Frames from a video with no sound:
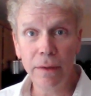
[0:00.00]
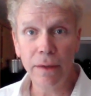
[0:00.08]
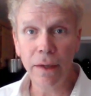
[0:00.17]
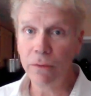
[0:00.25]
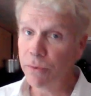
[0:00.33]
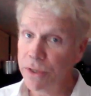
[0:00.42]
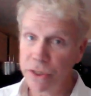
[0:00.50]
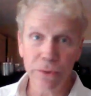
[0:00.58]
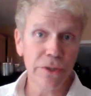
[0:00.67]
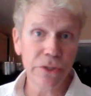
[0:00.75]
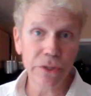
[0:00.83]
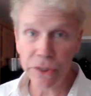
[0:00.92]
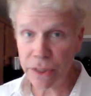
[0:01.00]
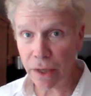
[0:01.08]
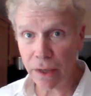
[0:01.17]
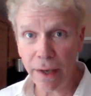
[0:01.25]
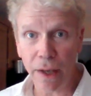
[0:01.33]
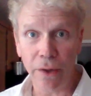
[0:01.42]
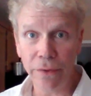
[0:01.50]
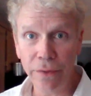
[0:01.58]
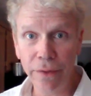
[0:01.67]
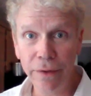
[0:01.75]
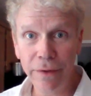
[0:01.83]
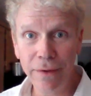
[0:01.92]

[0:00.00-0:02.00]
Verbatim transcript: It restores your cell health.